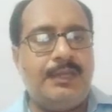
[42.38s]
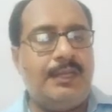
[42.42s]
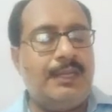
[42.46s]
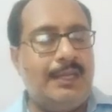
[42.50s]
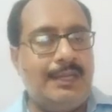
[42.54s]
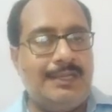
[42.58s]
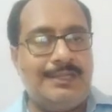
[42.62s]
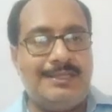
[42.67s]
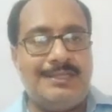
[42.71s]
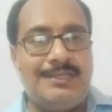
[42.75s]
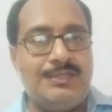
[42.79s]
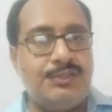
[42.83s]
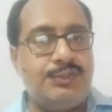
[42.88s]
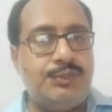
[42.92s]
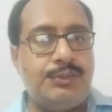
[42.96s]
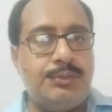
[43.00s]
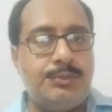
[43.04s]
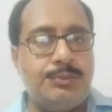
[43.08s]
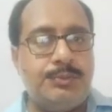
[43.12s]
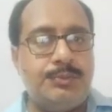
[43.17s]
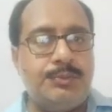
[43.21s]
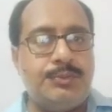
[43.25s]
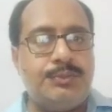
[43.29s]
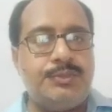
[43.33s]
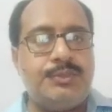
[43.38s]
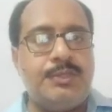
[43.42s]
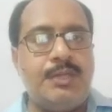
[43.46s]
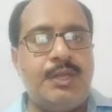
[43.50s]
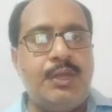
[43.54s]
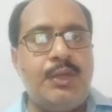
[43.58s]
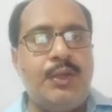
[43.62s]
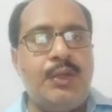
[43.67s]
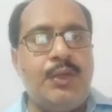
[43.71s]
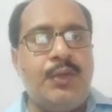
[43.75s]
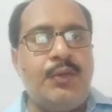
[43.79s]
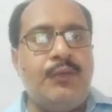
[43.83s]
It is used
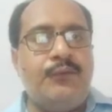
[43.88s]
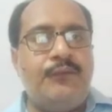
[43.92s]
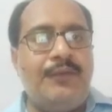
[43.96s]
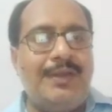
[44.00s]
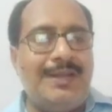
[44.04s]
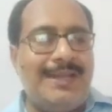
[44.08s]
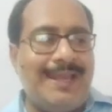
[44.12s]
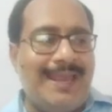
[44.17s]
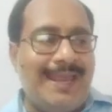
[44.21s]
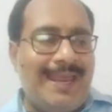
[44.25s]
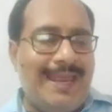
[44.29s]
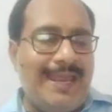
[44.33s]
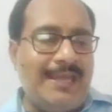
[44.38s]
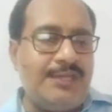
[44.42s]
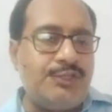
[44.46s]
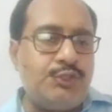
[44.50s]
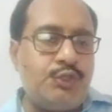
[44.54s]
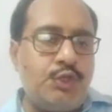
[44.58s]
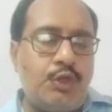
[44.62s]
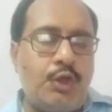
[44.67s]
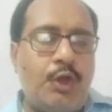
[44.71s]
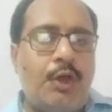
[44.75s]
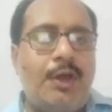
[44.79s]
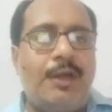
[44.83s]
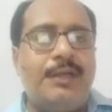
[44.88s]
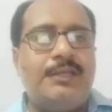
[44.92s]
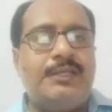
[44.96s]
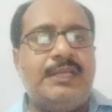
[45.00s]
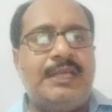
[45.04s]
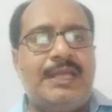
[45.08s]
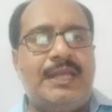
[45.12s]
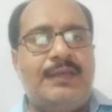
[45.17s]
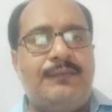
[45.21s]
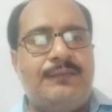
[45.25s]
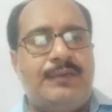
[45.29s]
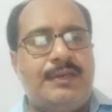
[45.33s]
when the action or
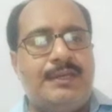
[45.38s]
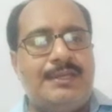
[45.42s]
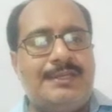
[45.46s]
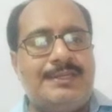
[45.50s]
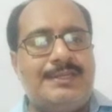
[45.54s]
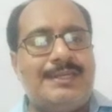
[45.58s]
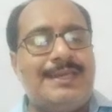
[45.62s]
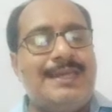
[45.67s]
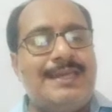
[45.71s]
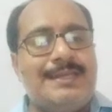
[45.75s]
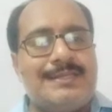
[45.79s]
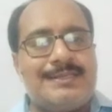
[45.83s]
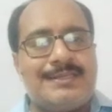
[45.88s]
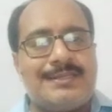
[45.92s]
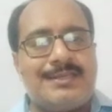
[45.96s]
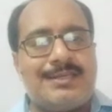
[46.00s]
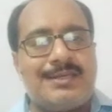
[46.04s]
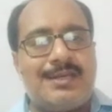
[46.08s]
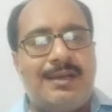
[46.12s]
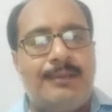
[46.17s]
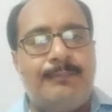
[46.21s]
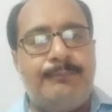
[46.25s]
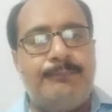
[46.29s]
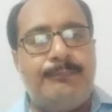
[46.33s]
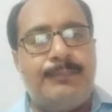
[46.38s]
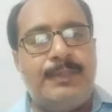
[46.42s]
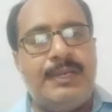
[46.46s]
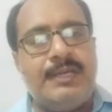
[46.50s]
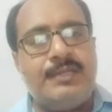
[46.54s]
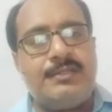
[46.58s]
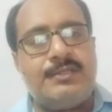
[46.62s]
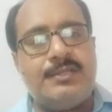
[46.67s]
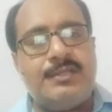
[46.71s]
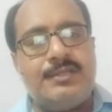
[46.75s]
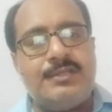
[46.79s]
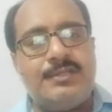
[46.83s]
the event is
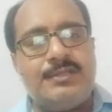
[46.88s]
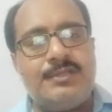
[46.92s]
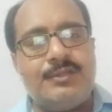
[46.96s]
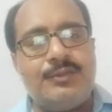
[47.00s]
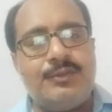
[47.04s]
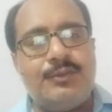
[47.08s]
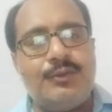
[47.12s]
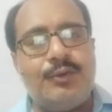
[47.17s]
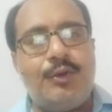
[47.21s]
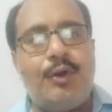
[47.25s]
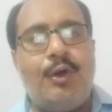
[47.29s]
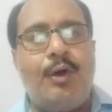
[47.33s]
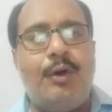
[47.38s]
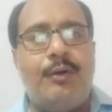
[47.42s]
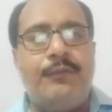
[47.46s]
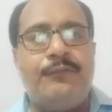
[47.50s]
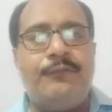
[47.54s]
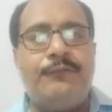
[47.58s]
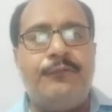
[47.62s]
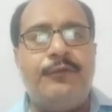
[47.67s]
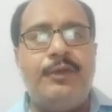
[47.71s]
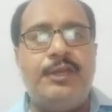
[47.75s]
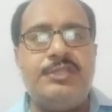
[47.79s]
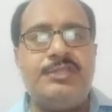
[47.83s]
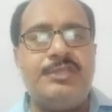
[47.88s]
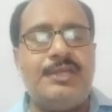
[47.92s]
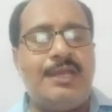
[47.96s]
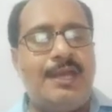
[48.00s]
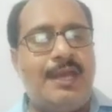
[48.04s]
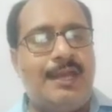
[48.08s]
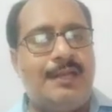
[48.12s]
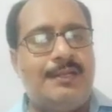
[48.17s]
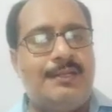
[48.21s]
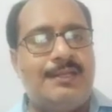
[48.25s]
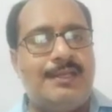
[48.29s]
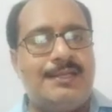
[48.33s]
completed or finished
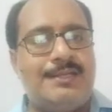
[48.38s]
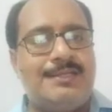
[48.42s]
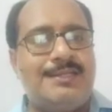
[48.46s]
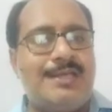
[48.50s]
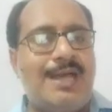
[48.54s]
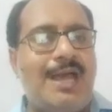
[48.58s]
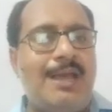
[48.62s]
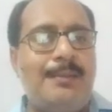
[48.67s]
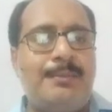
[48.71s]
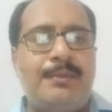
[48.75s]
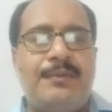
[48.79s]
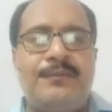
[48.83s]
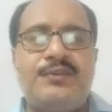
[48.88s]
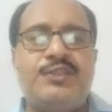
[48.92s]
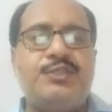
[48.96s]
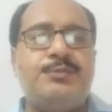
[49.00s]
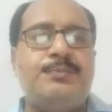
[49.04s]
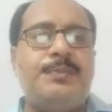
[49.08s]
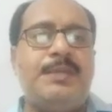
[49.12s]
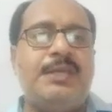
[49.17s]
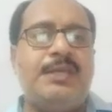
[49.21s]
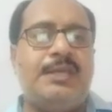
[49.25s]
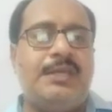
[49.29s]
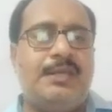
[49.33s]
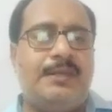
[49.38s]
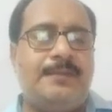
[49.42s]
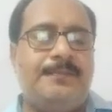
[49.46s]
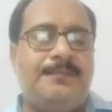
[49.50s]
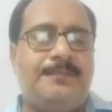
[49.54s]
at the time of speaking.